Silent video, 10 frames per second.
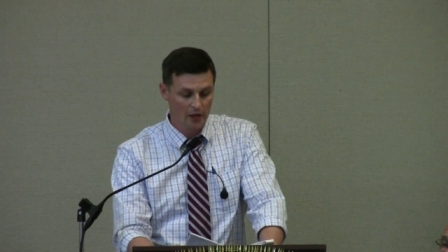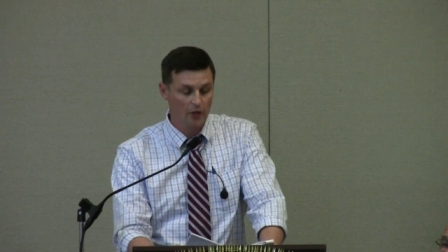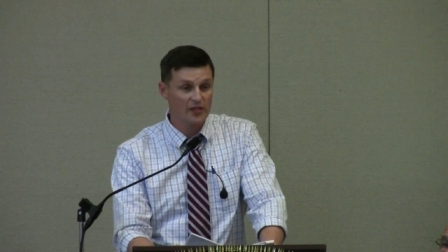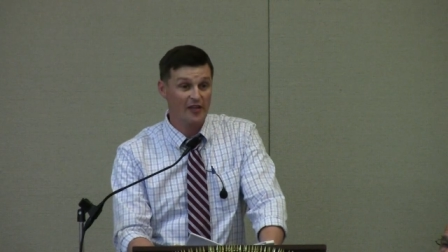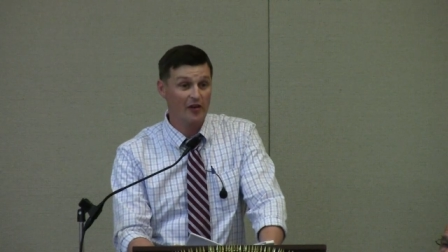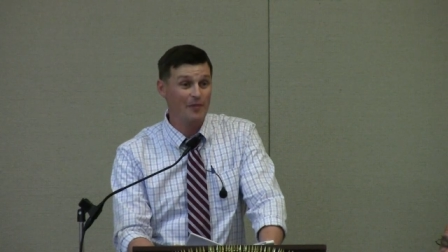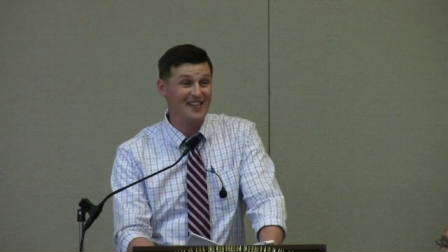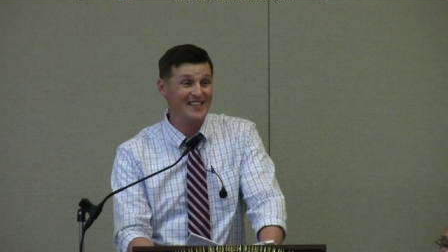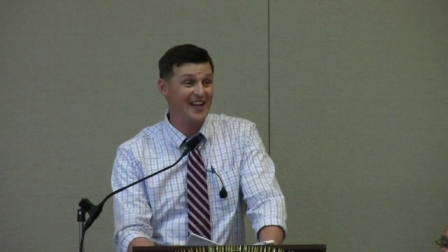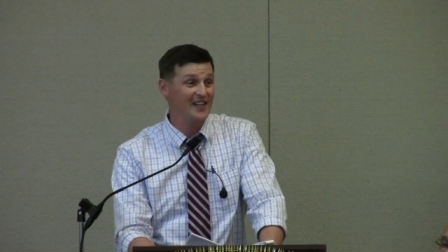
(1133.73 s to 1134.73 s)
Lewis County
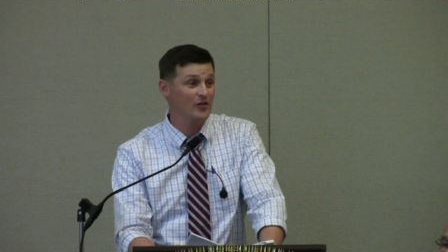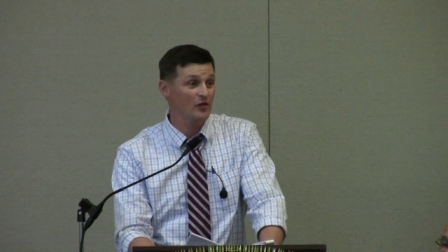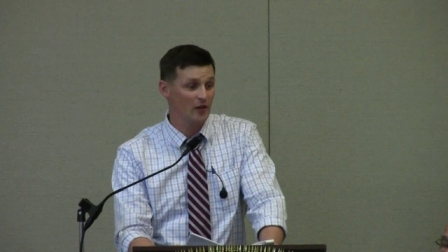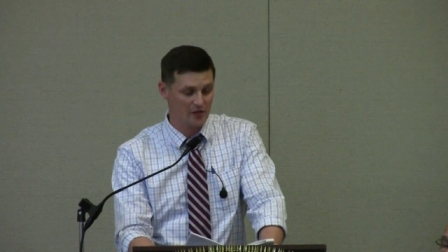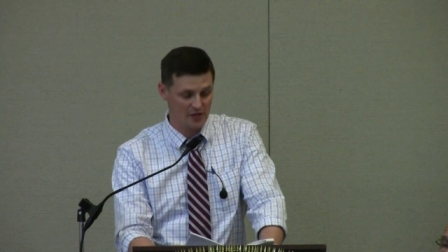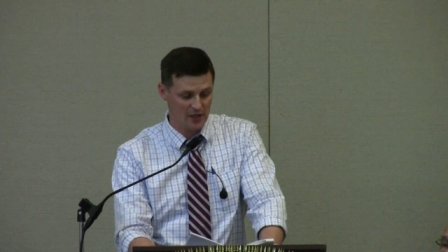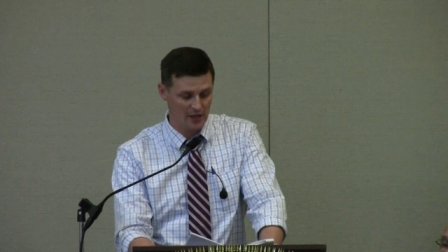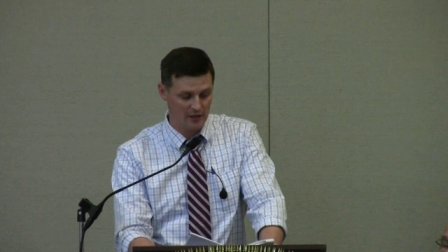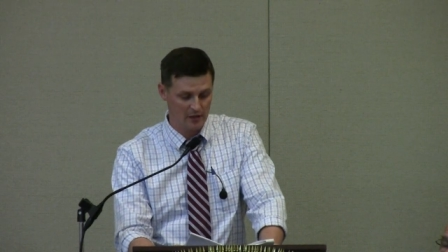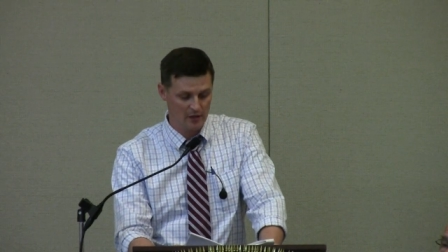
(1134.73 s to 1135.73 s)
pays $82 a
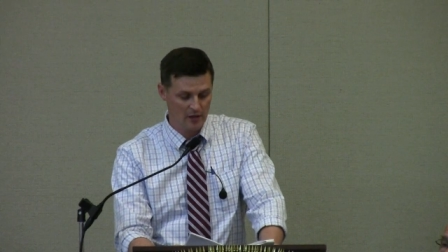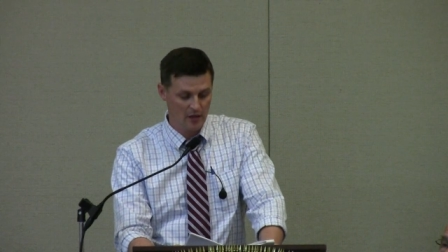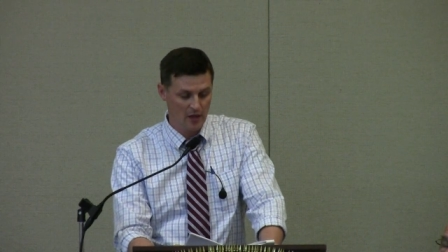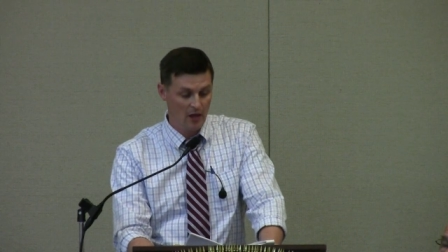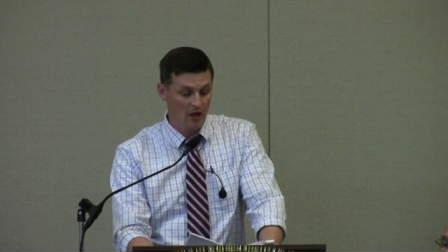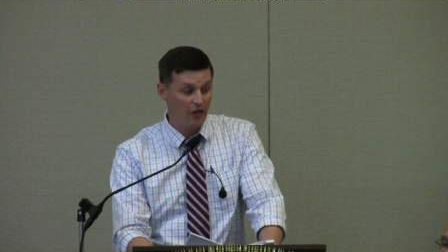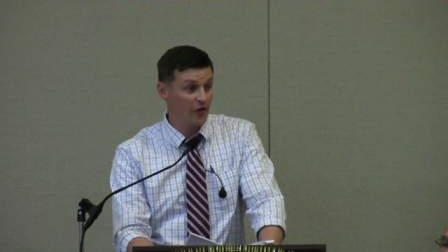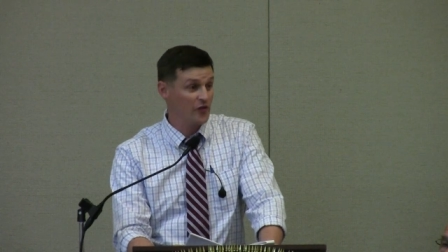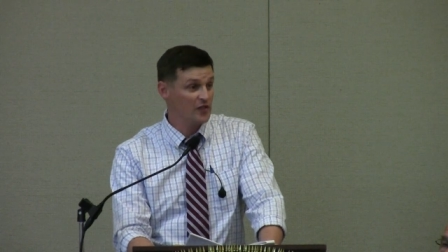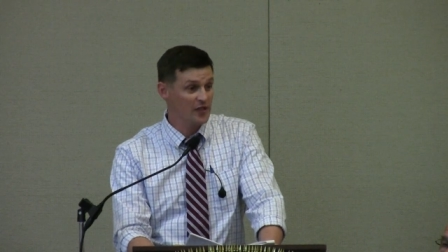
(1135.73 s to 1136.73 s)
ton.
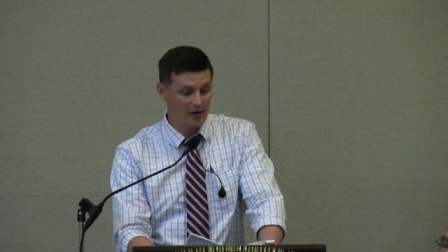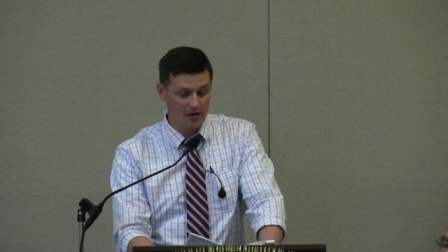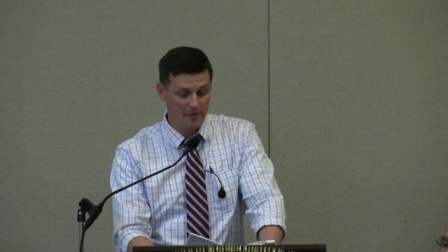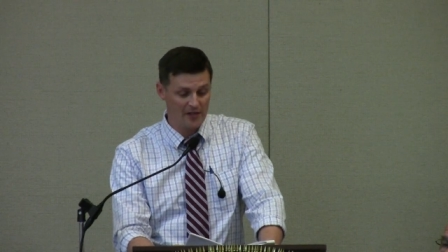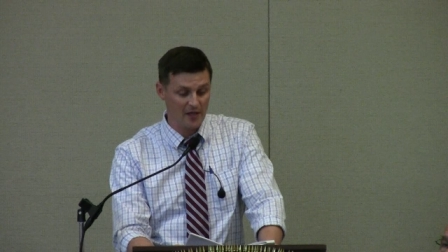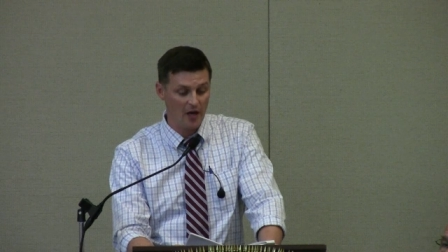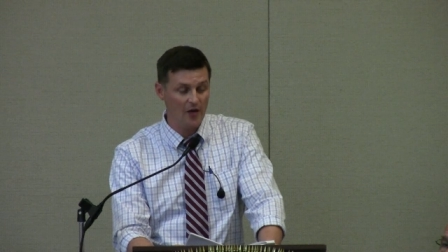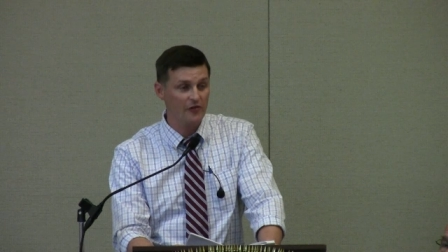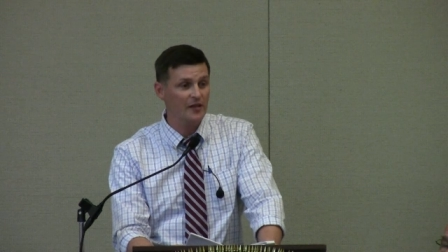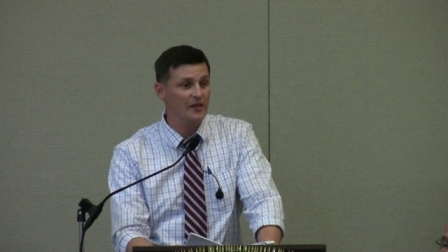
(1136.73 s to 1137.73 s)
Thurston County pays
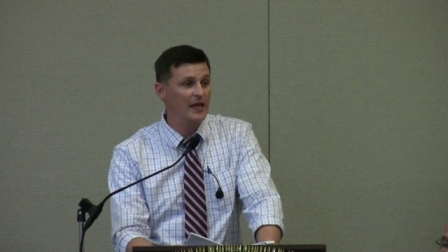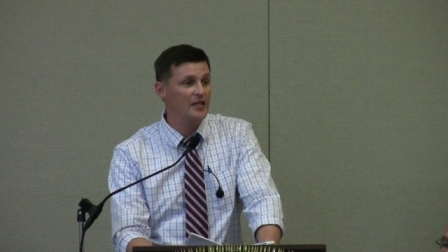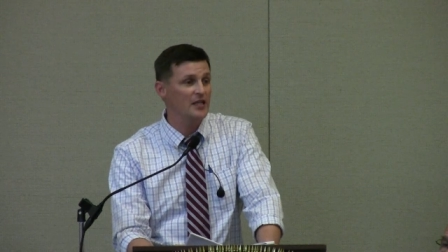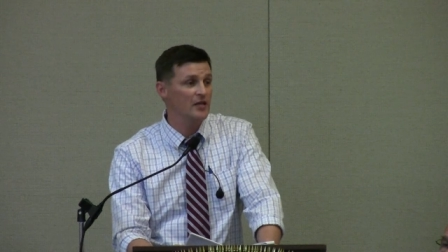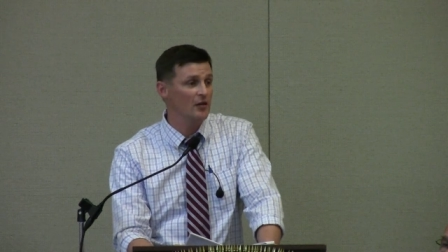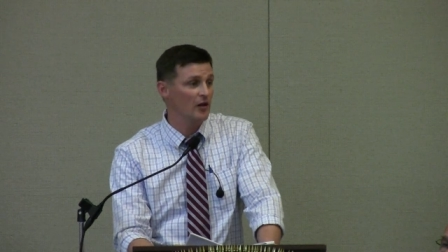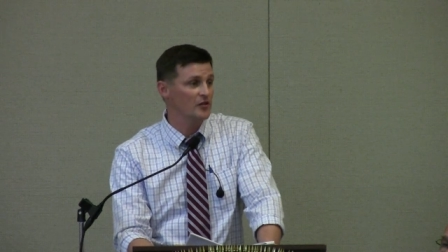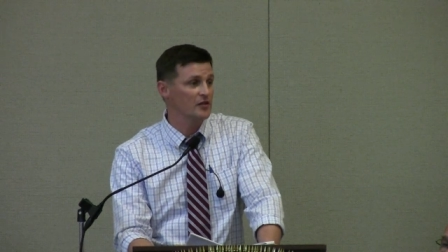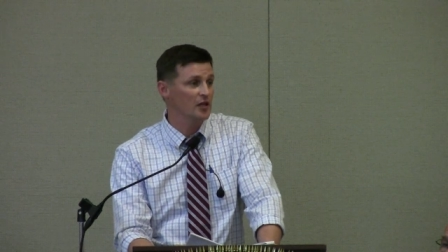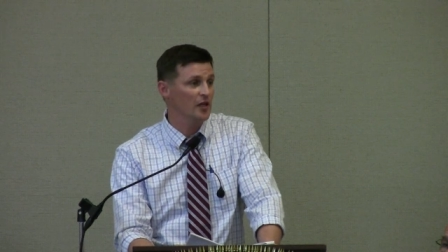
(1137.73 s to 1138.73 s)

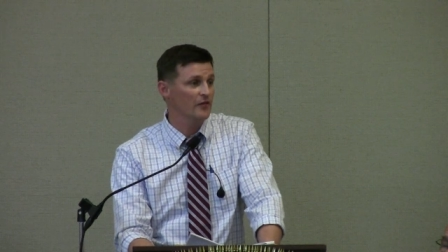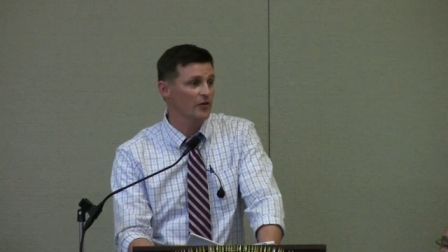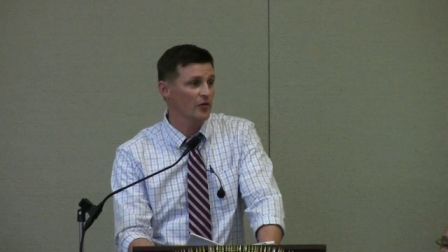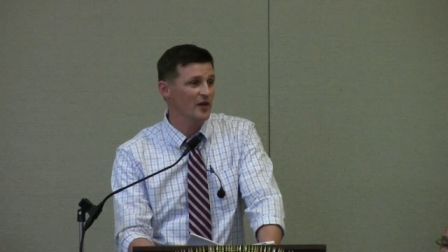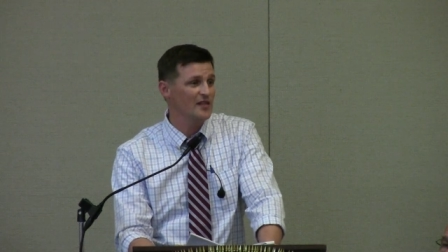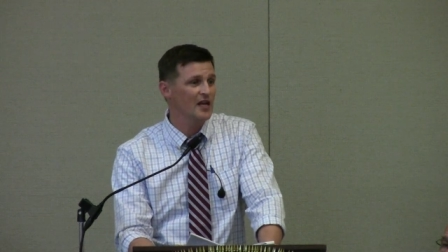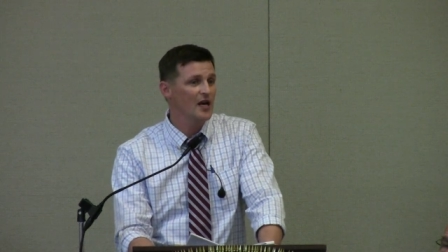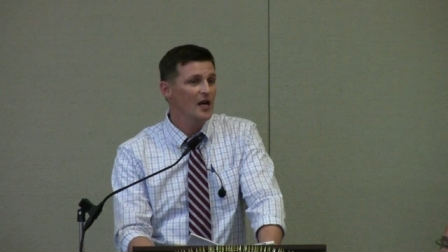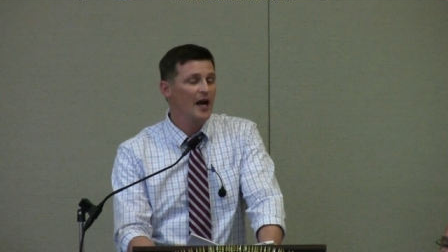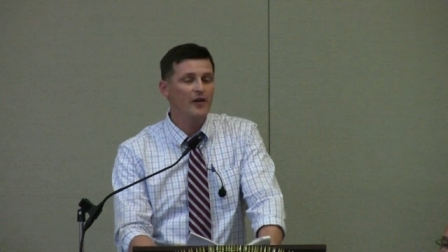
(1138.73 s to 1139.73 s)
$119 a ton for their waste.
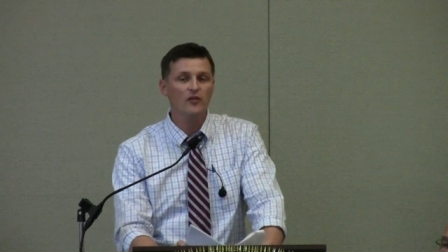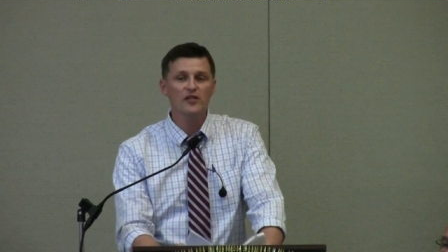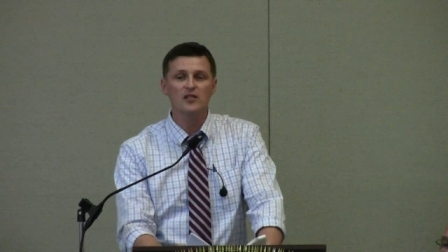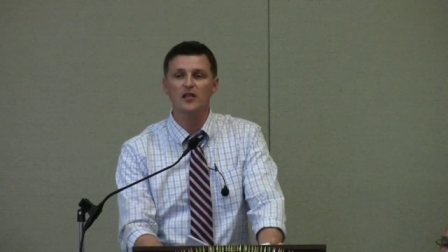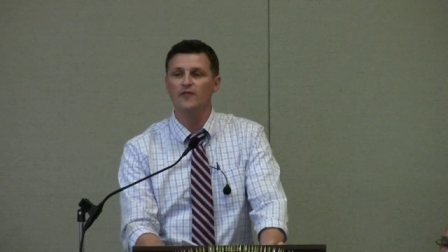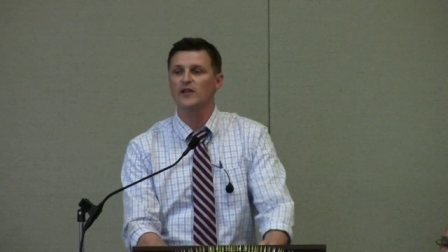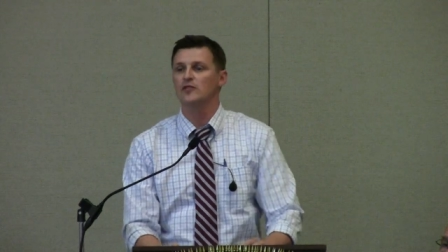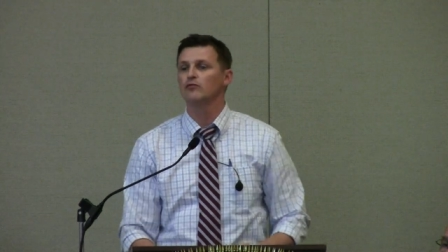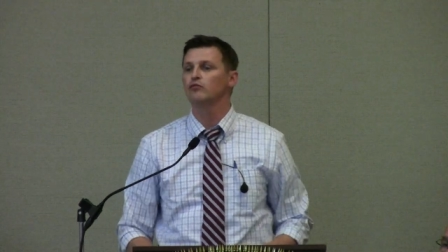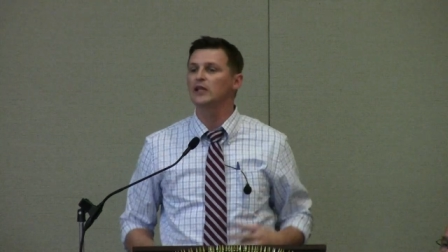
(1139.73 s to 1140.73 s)
I know this stuff
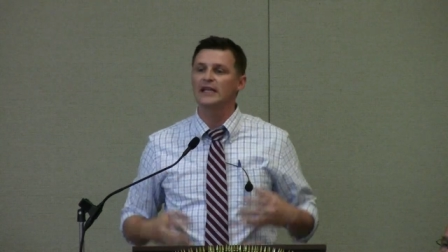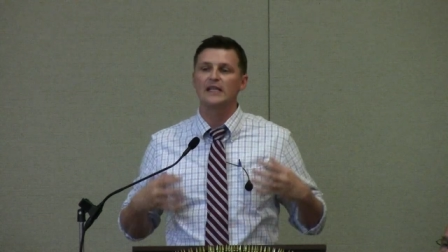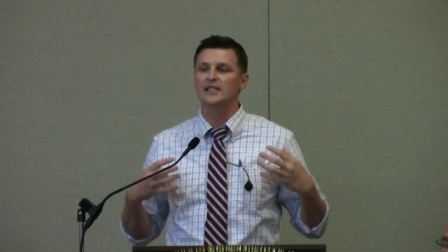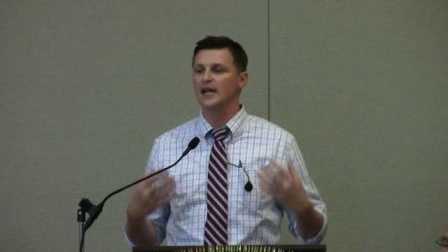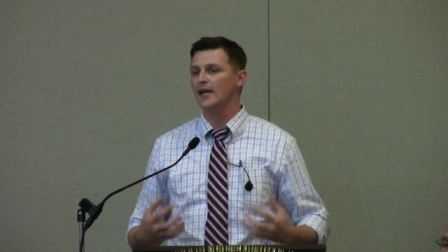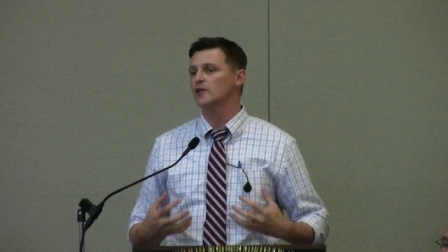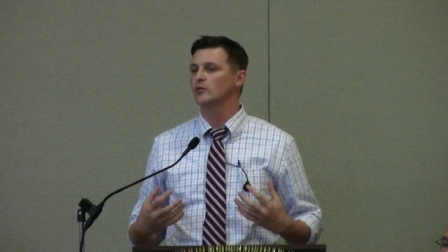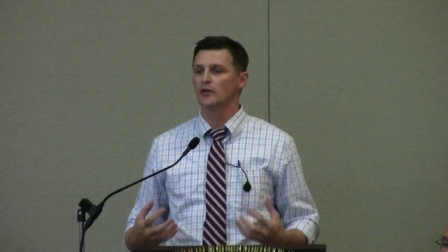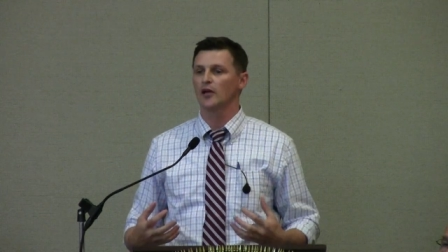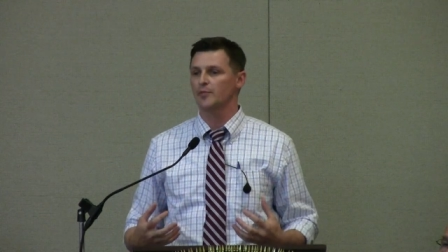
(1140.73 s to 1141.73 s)
isn't really exciting
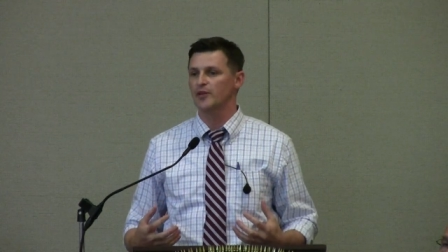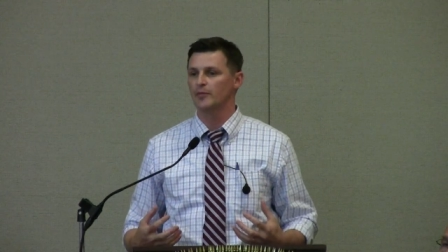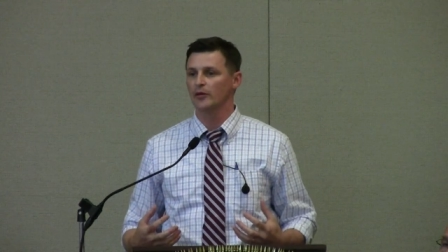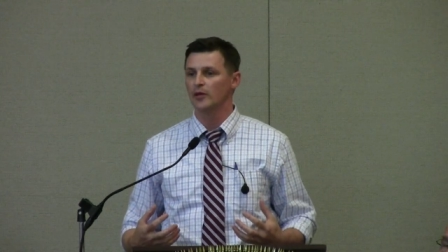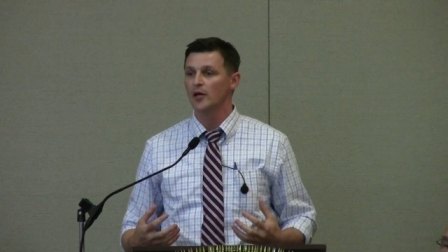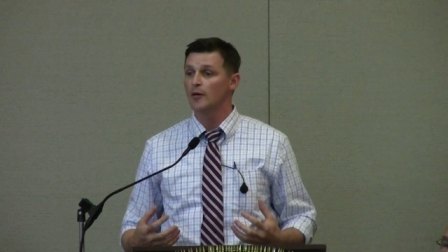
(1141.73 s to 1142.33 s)
to a lot of people,